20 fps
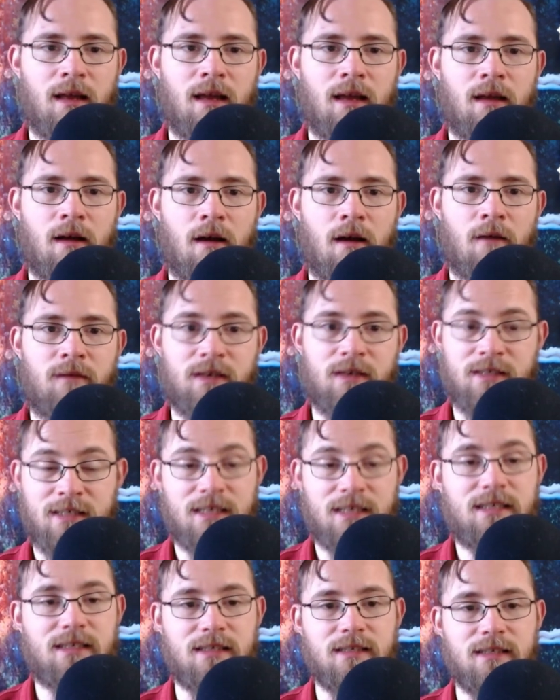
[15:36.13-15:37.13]
of
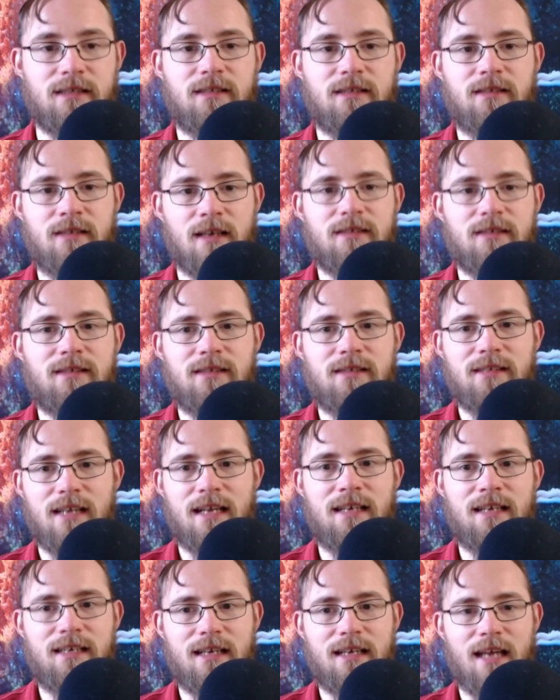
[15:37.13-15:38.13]
existence doesn't
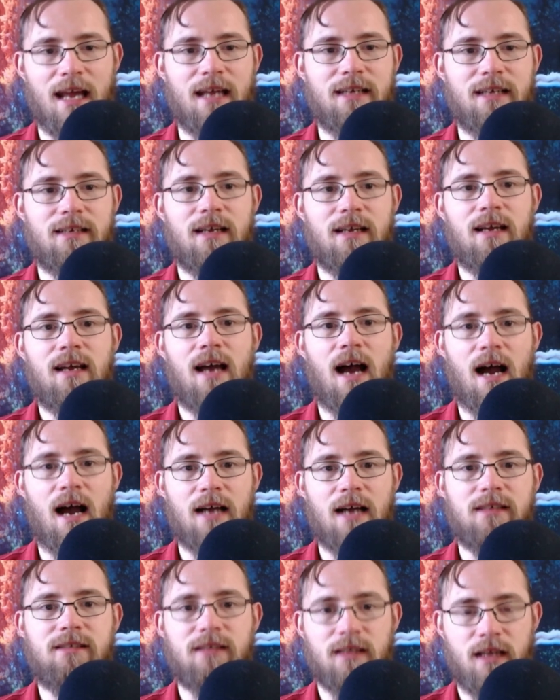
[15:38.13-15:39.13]
indicate
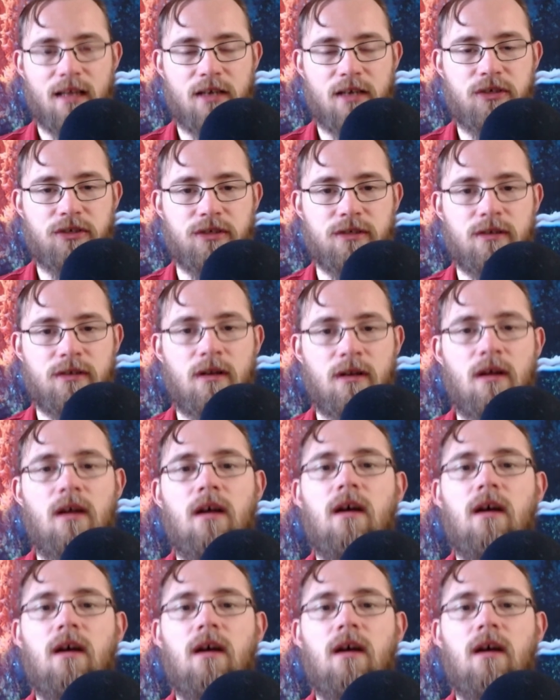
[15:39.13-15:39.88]
isolation.